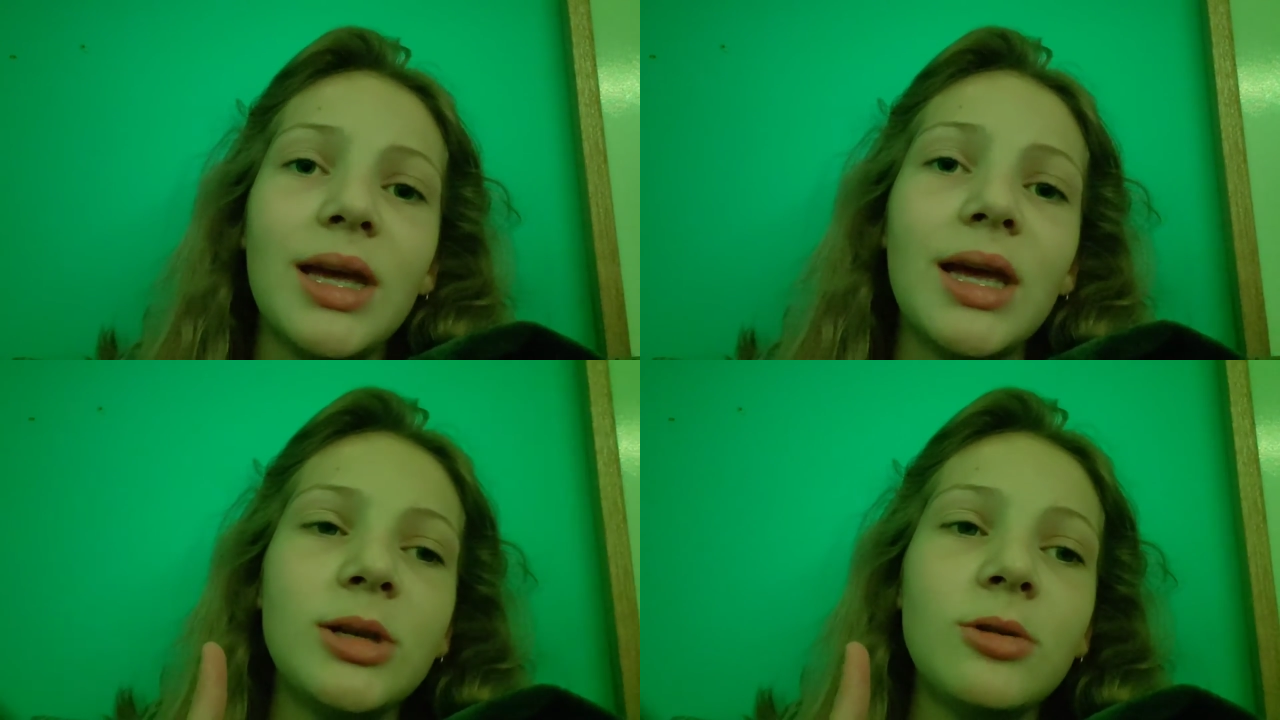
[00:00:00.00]

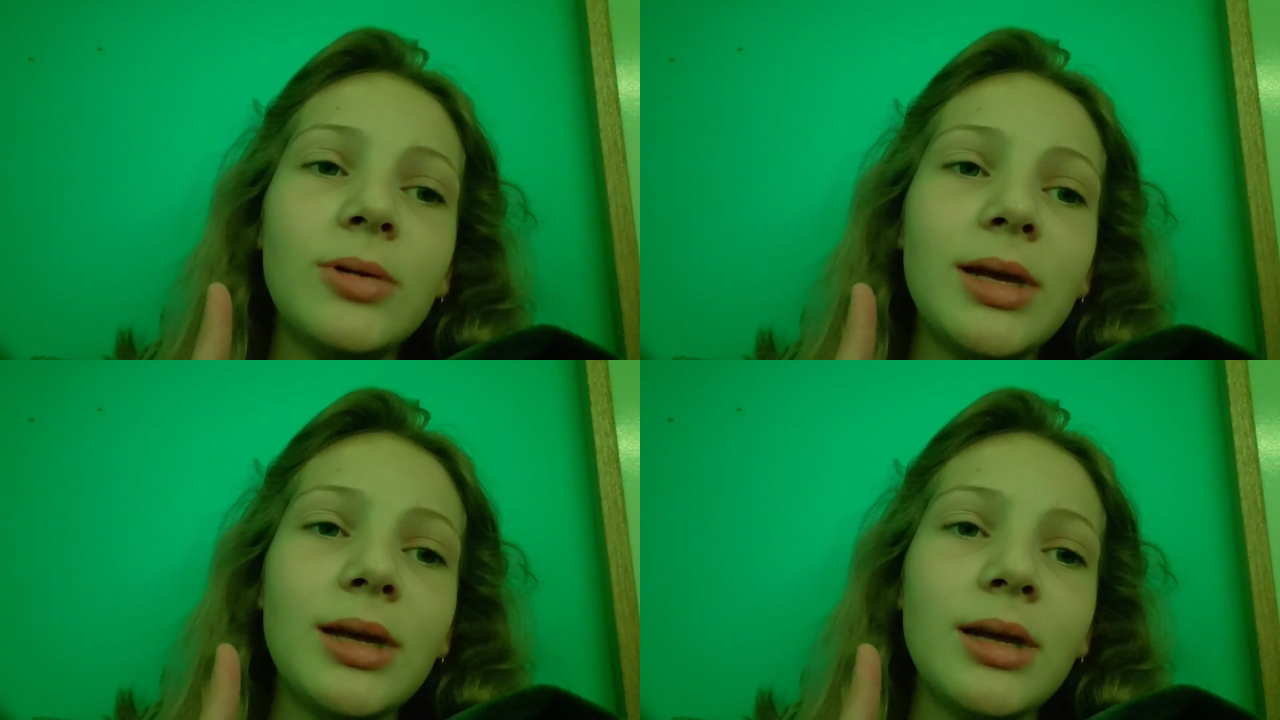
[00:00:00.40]
Been
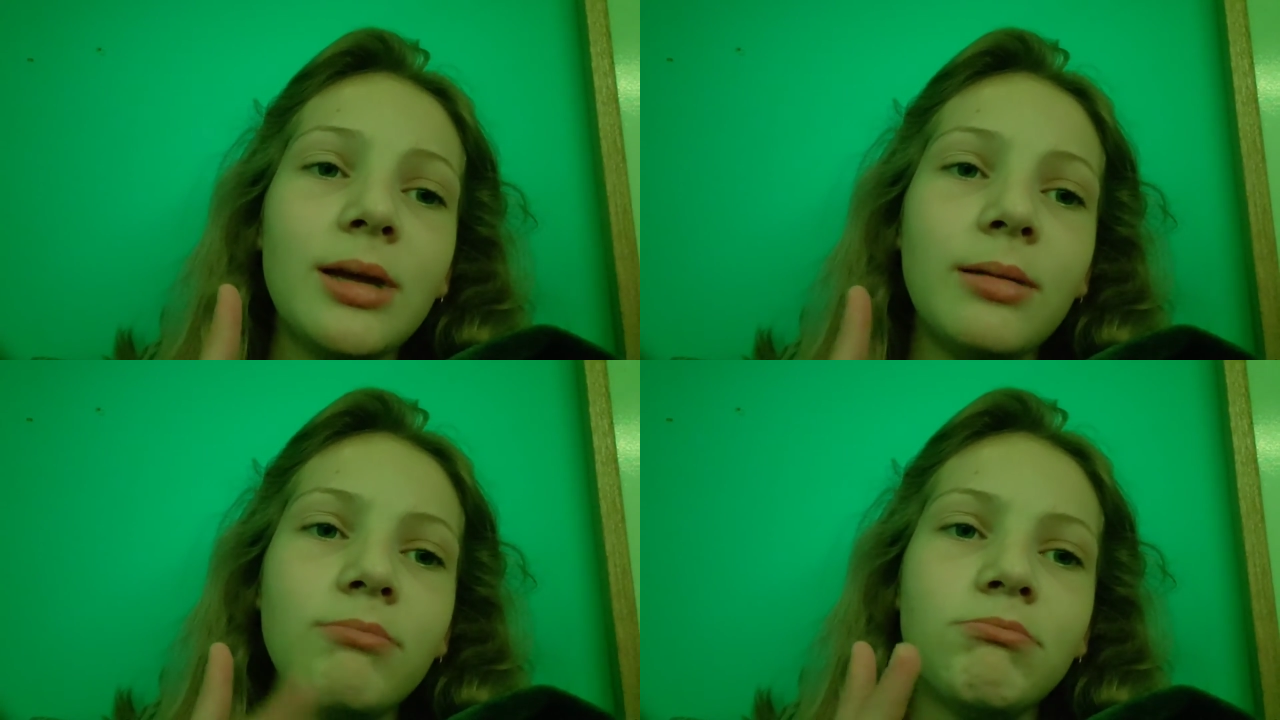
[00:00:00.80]

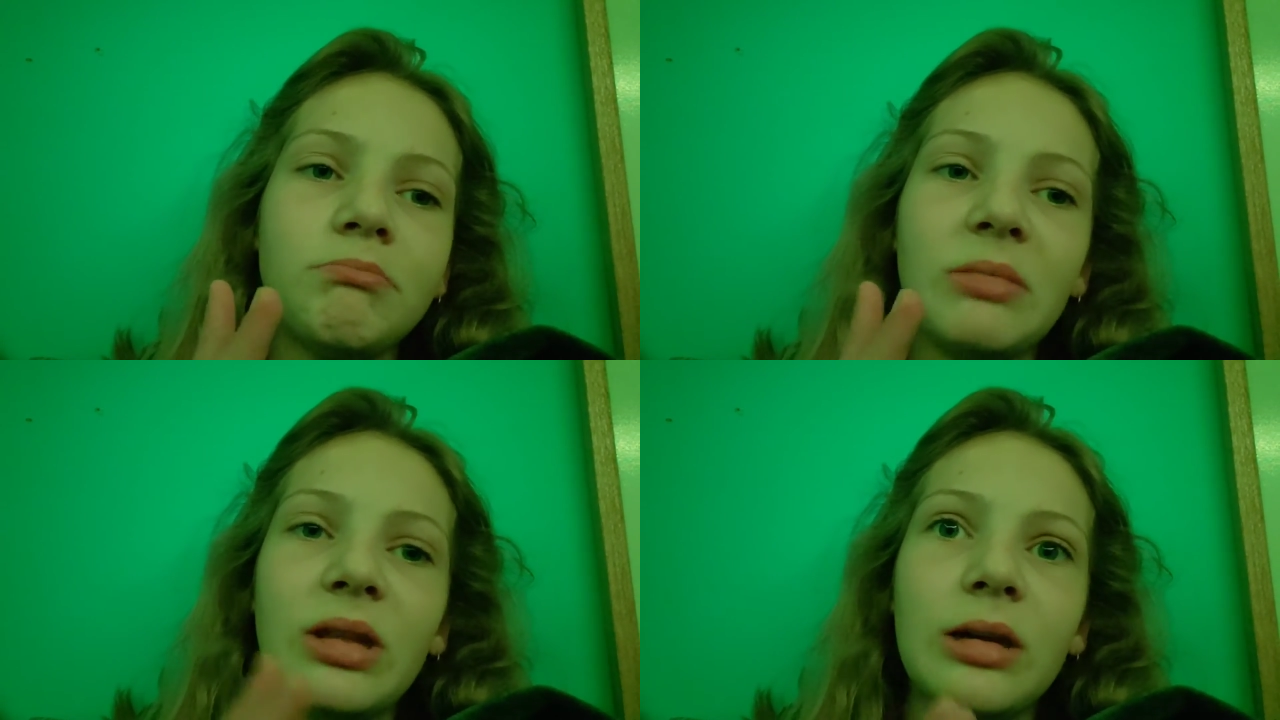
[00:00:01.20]

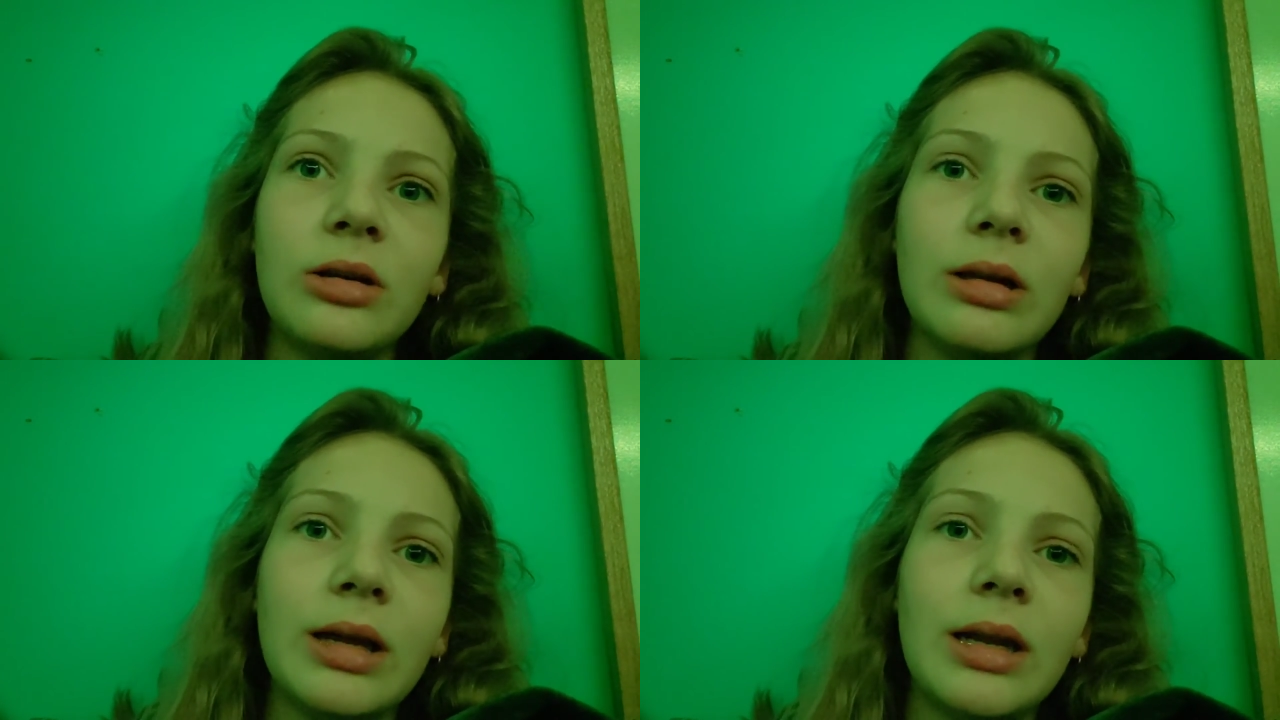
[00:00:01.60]
doing
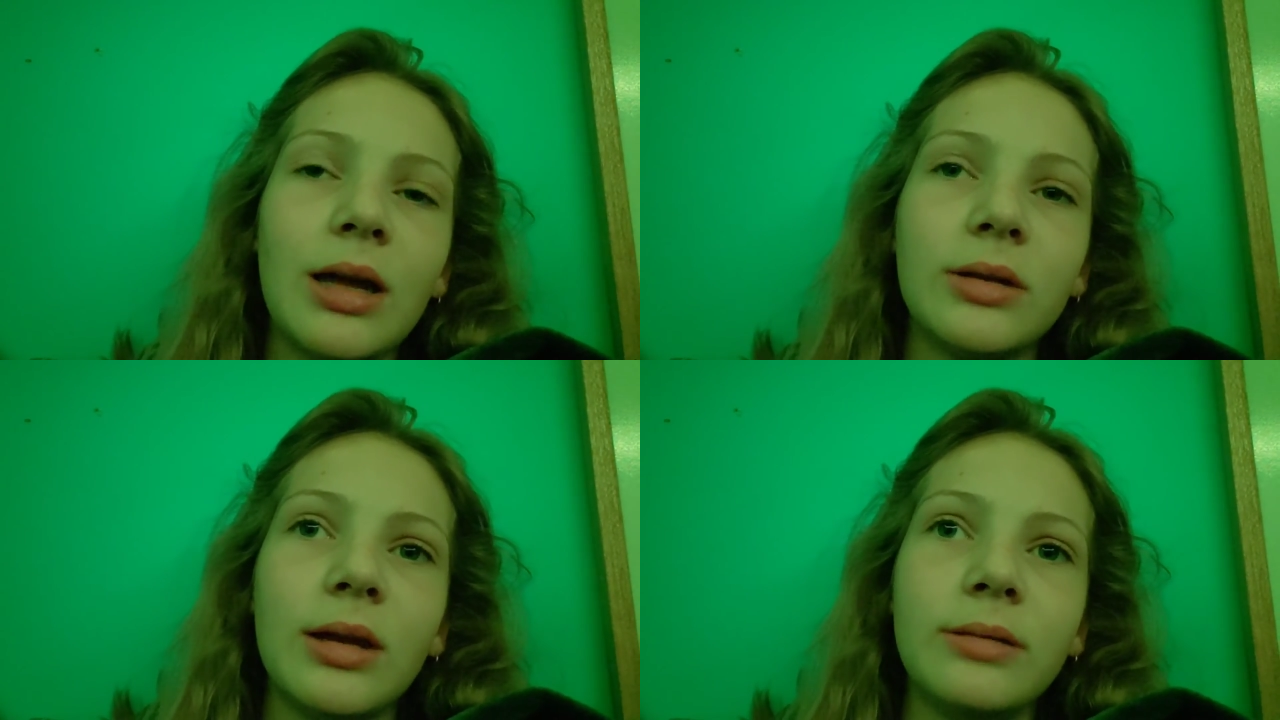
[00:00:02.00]
literally
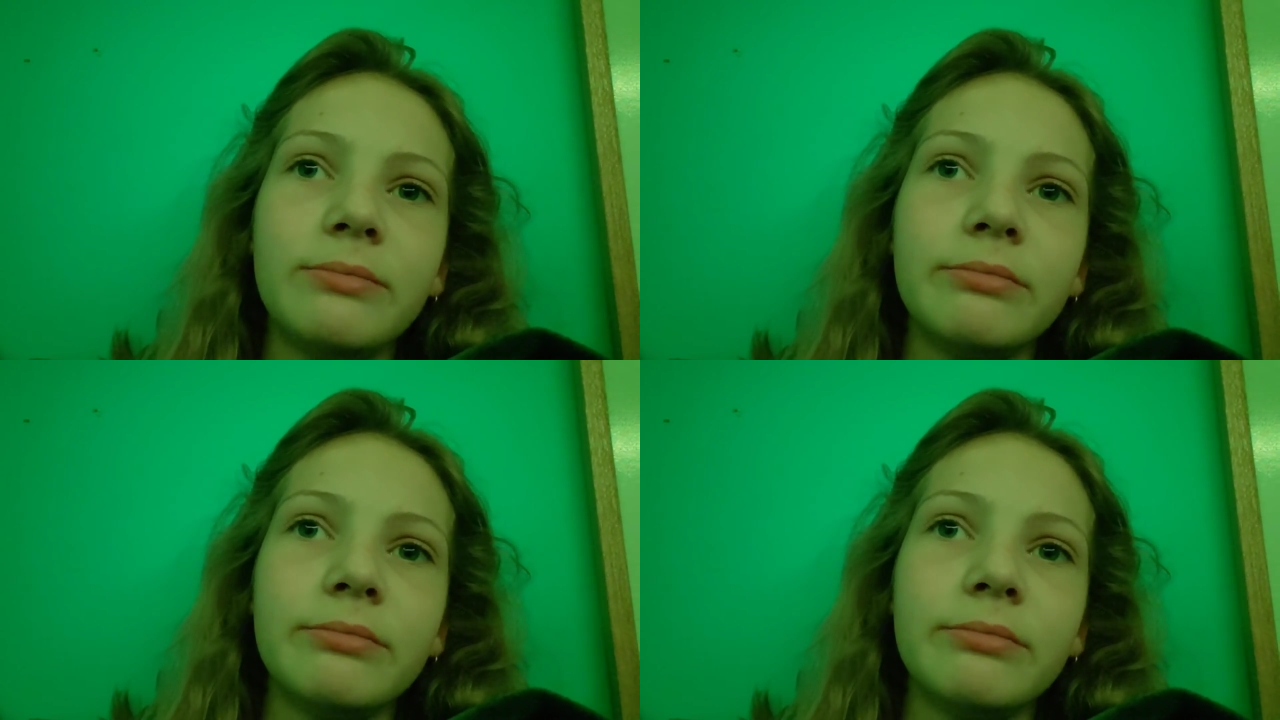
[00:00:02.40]
nothing.